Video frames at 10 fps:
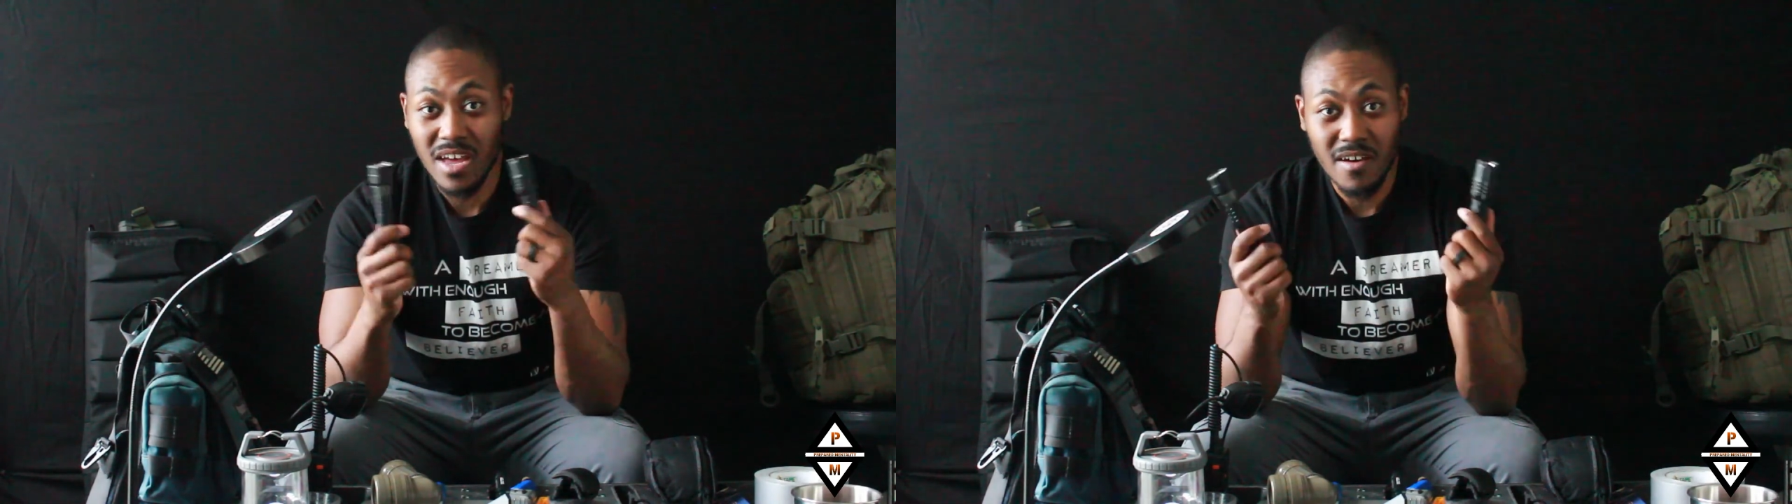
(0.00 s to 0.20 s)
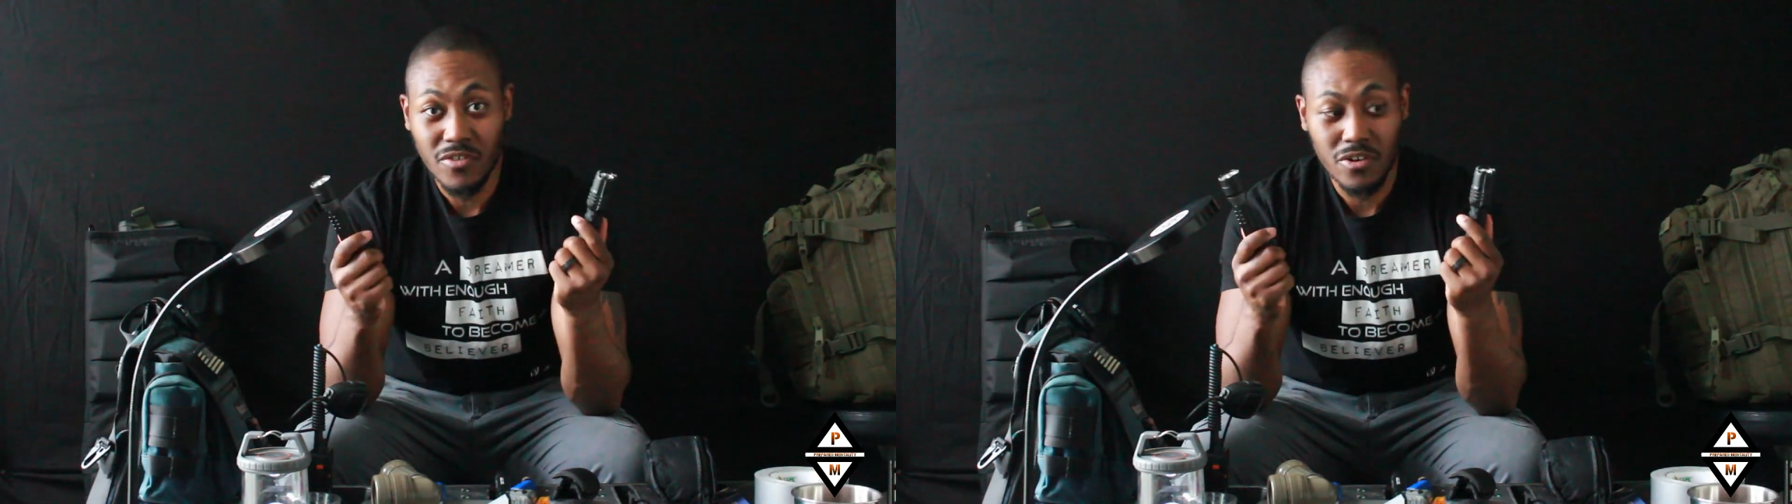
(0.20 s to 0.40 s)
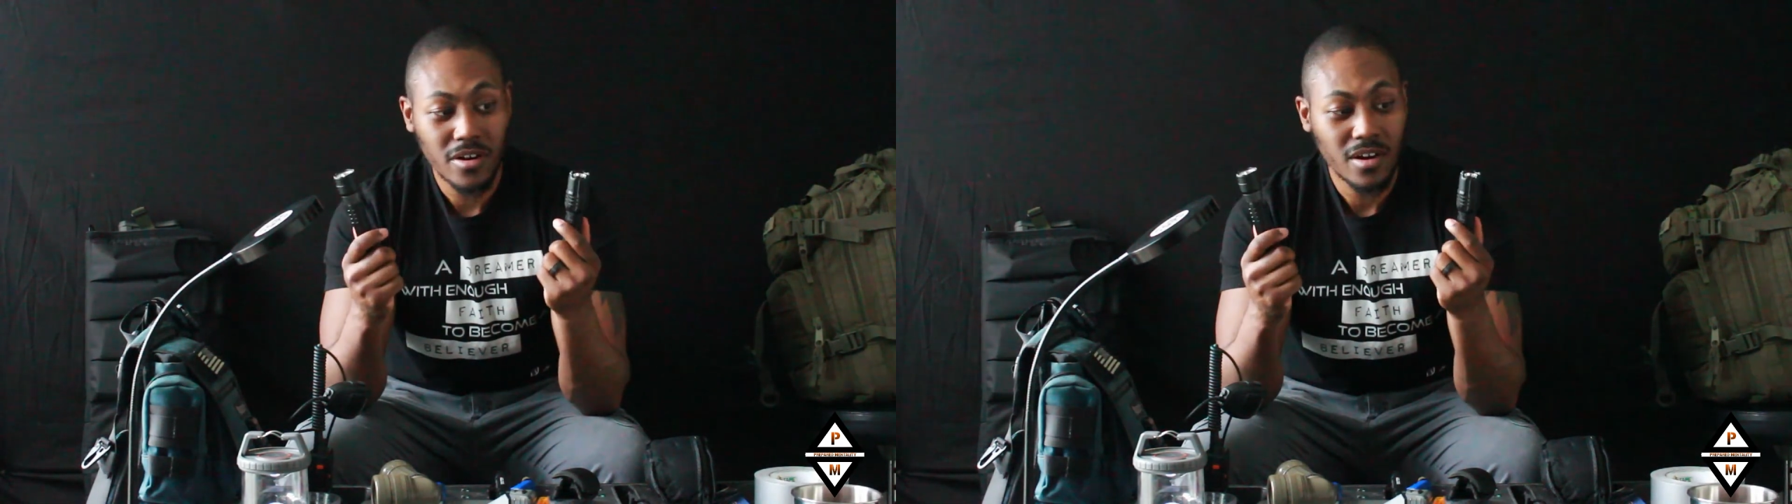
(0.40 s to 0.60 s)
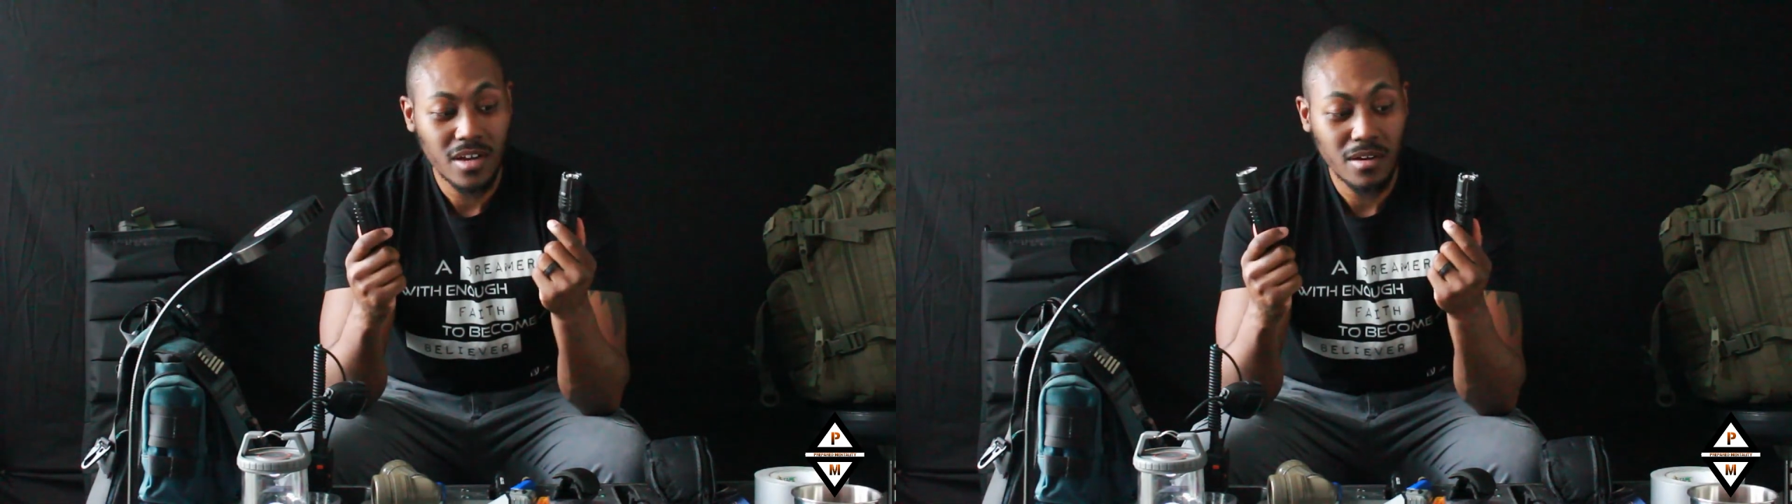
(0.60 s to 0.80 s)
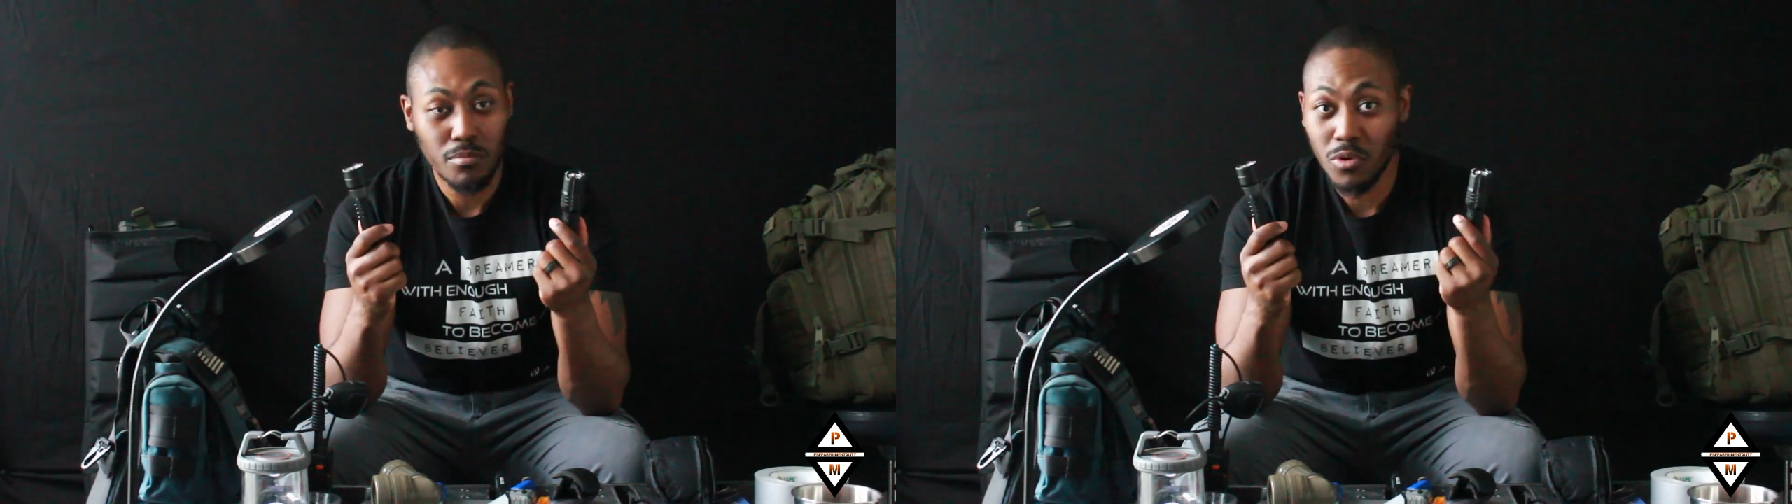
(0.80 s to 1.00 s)

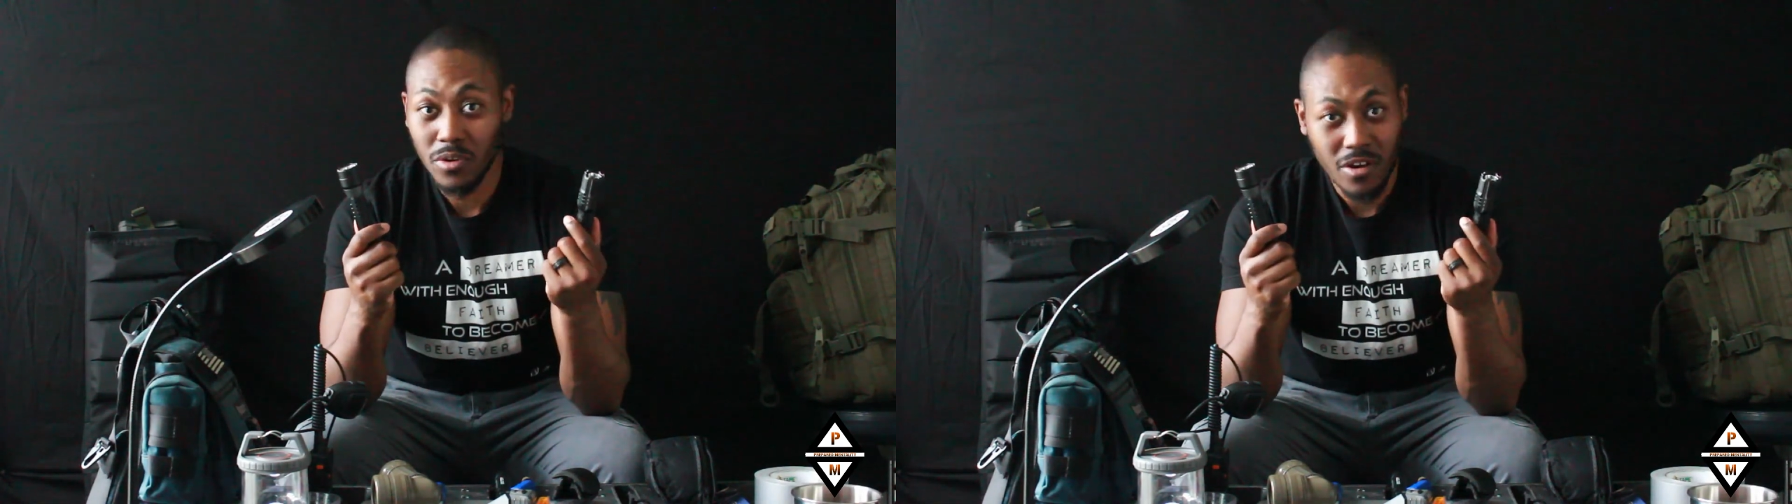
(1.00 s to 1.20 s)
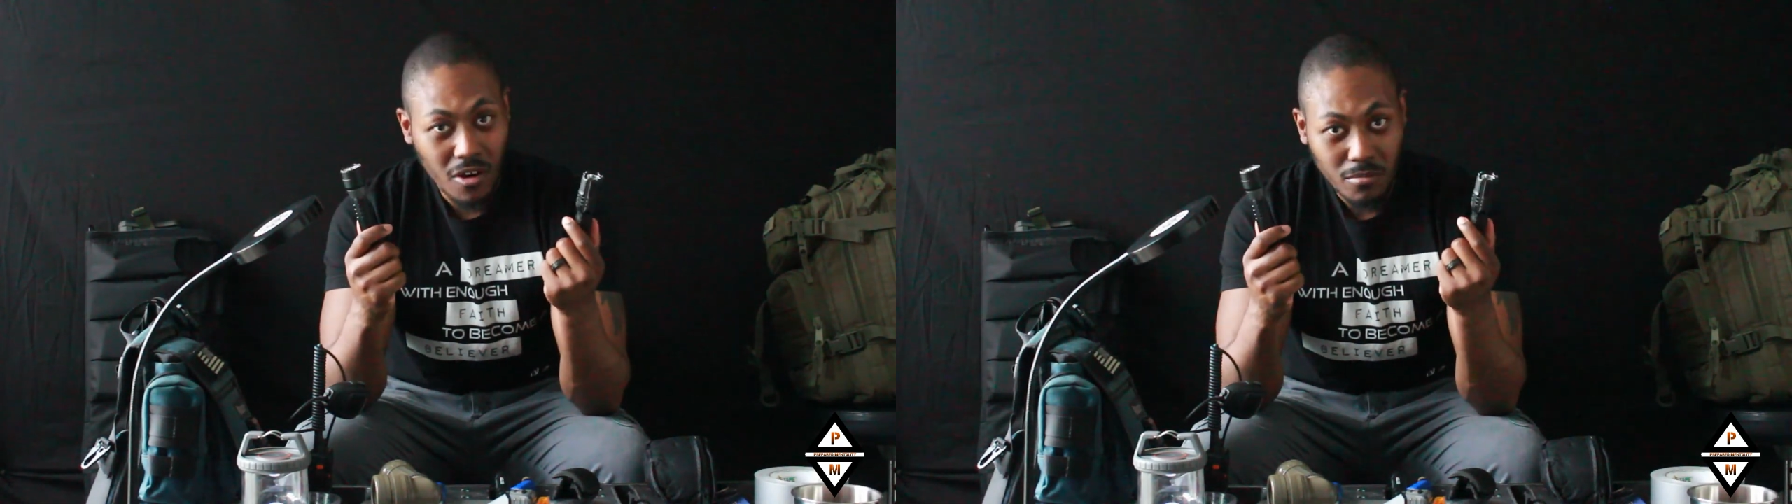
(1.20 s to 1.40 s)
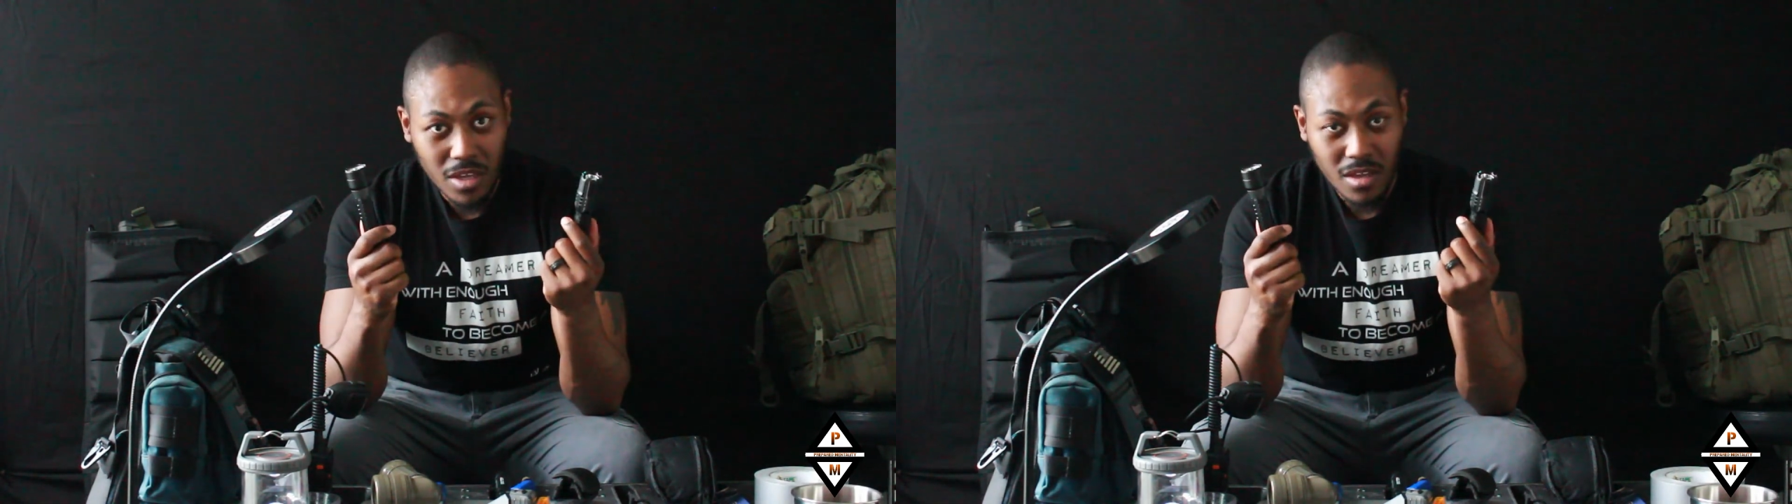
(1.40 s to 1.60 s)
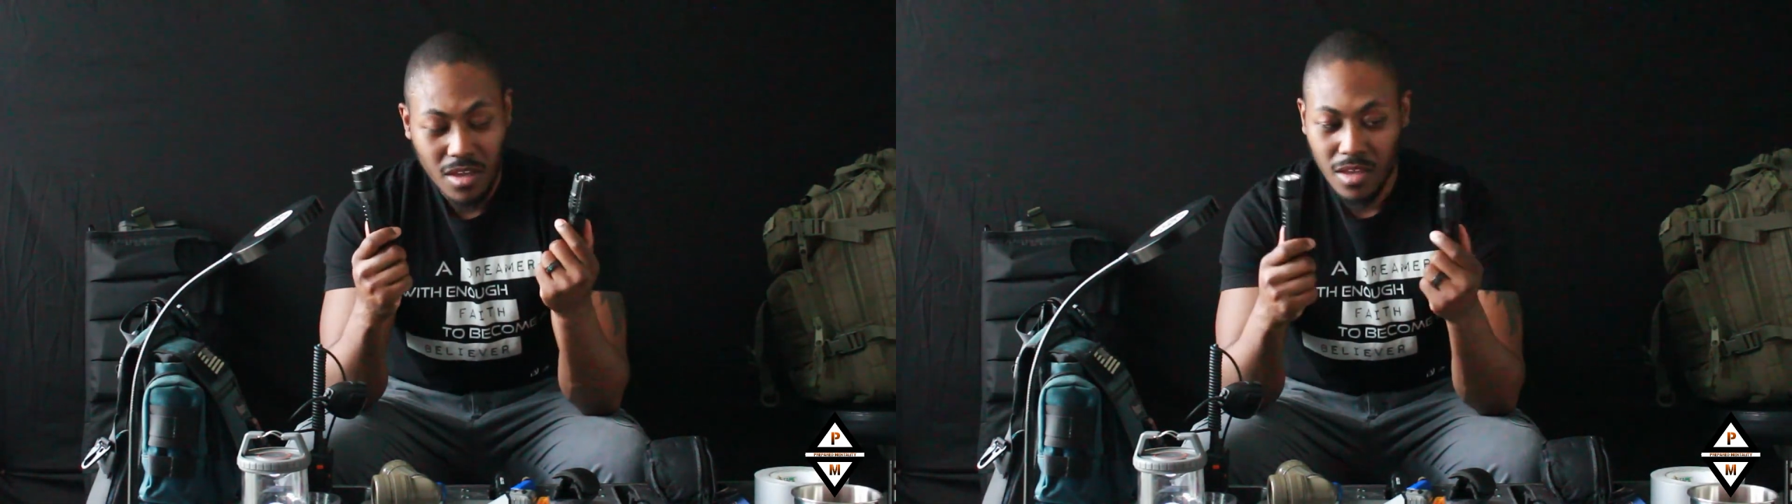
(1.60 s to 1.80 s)
ever broken on me,